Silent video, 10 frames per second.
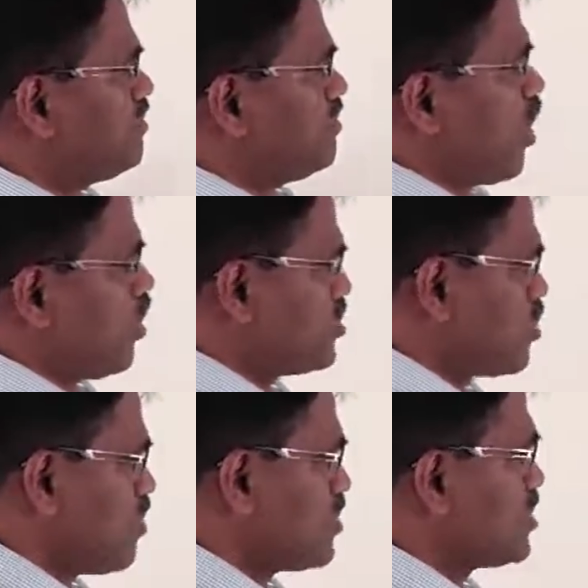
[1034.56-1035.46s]
longest
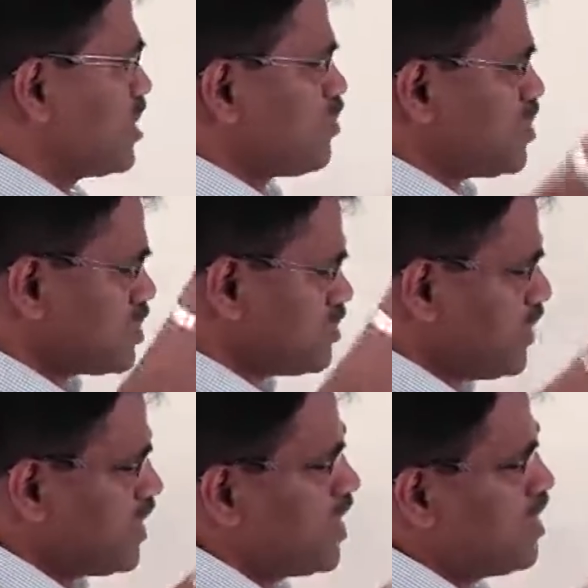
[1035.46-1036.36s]
common sequence,
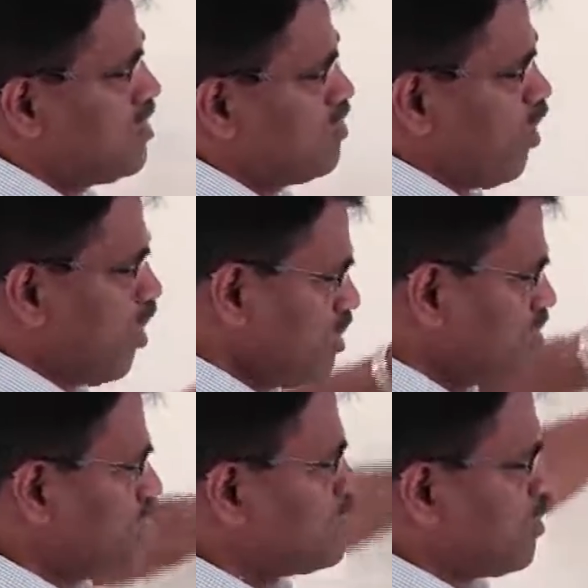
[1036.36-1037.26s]
median, all of
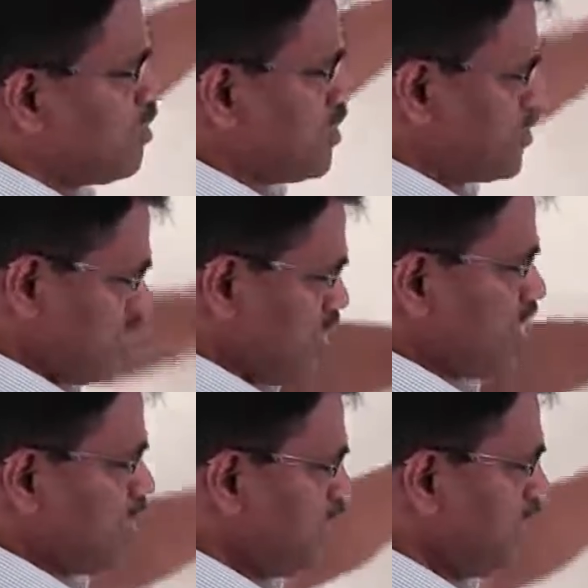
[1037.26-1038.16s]
these problems are in
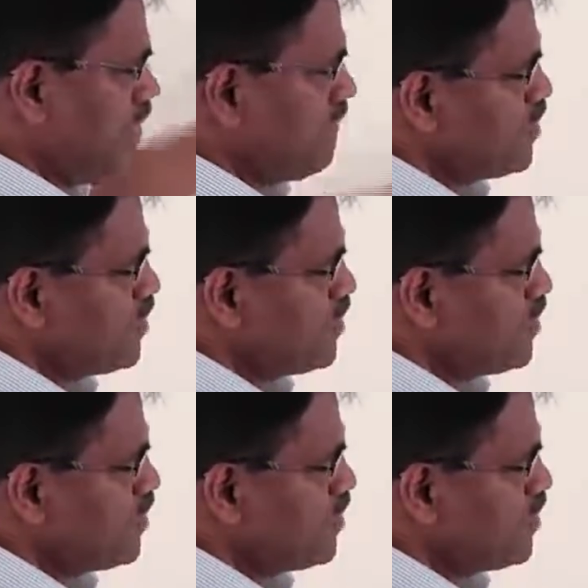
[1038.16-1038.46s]
P,